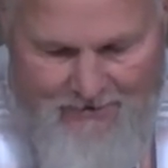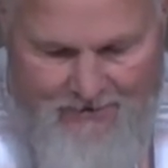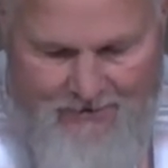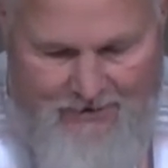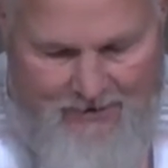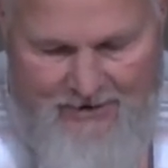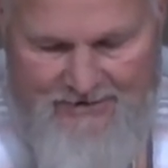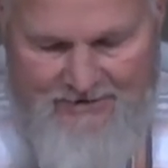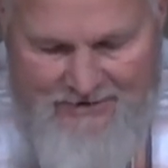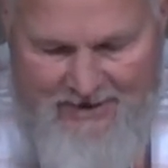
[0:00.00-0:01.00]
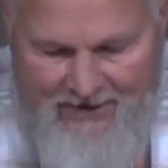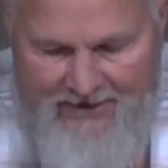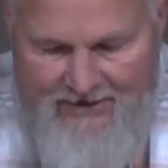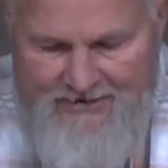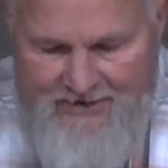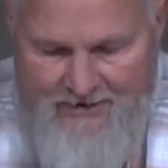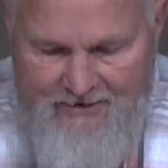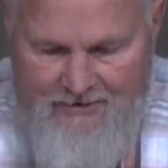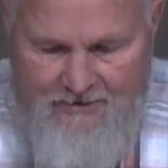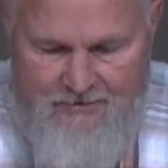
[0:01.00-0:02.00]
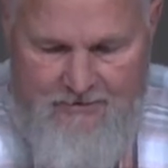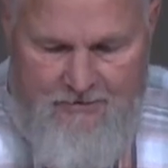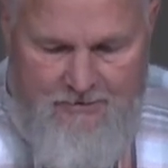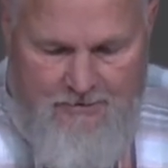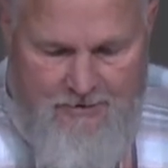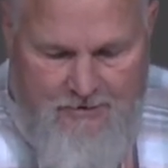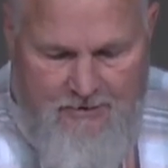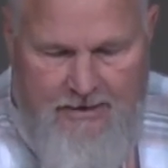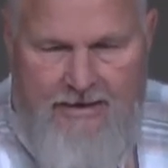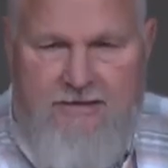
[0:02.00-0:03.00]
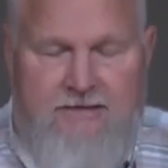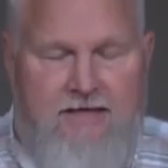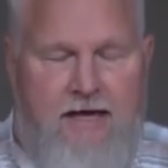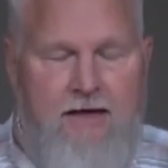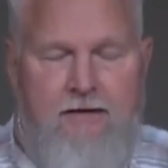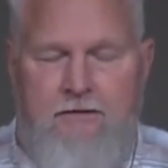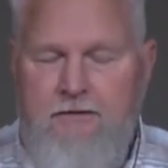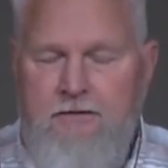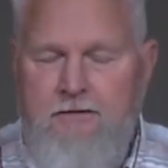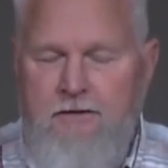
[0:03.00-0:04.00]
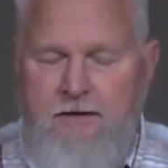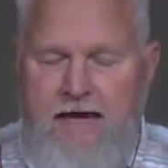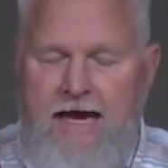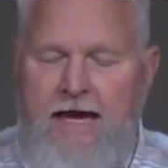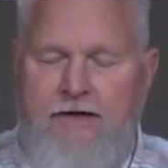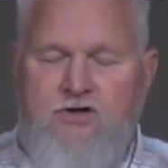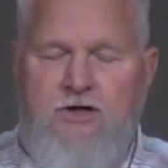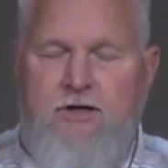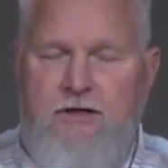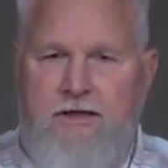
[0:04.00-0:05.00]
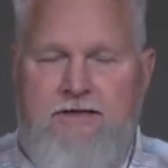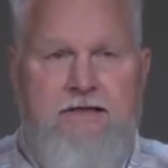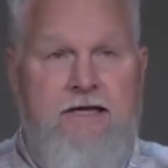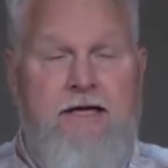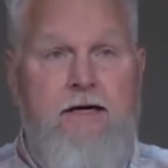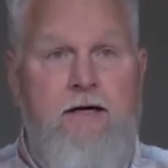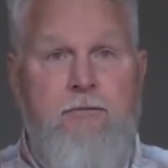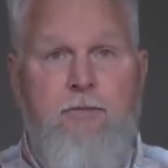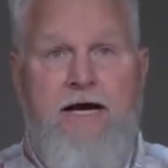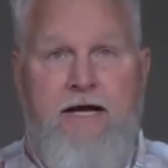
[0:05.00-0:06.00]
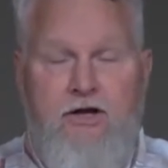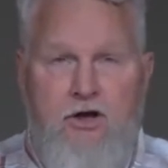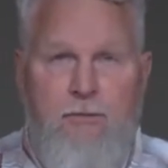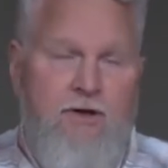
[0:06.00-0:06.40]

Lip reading: He doesn't say that, does he? He's saying action is needed by a human